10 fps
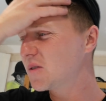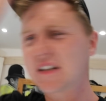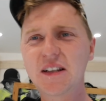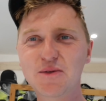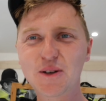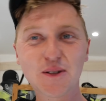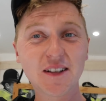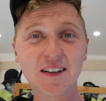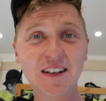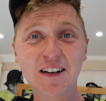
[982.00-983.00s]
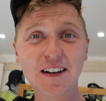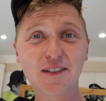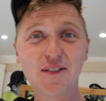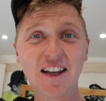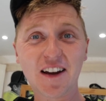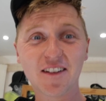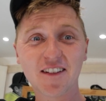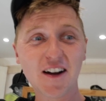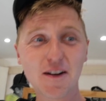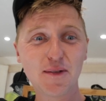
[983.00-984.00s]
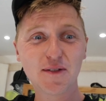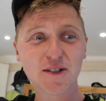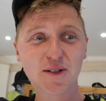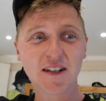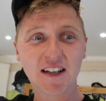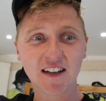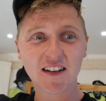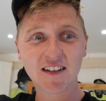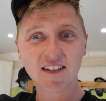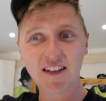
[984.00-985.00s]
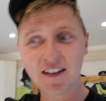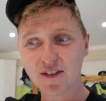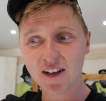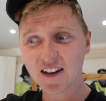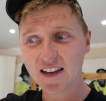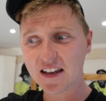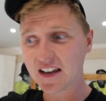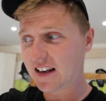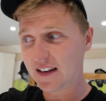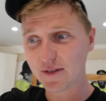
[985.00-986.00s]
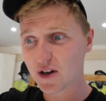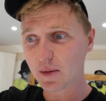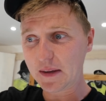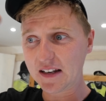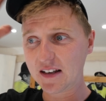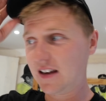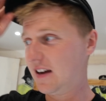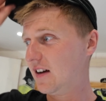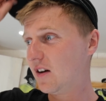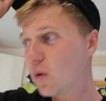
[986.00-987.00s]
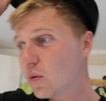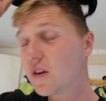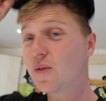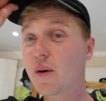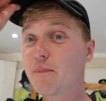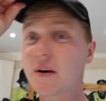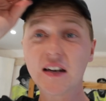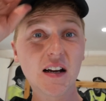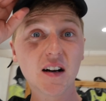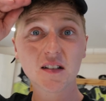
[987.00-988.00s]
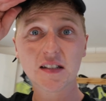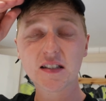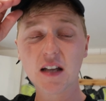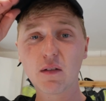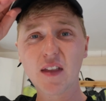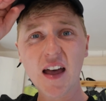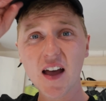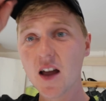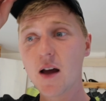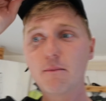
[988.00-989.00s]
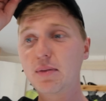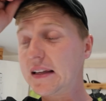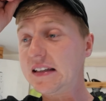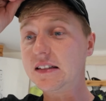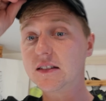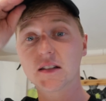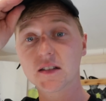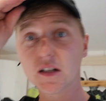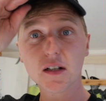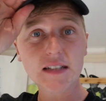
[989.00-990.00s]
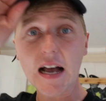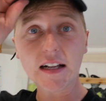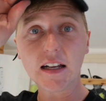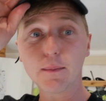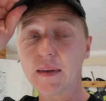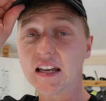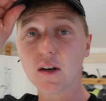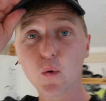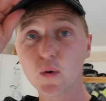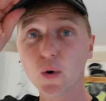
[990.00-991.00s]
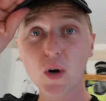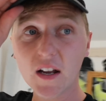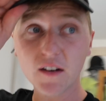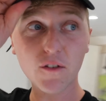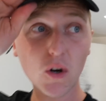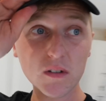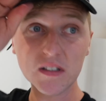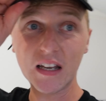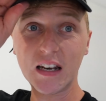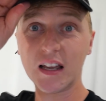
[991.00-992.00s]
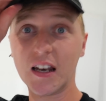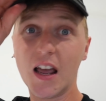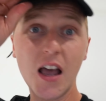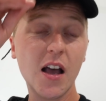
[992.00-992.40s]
see you real soon in another video. I hope you've enjoyed it. Leave a like, leave a comment. All you budding artists out there, please start tagging me in all your kind of content and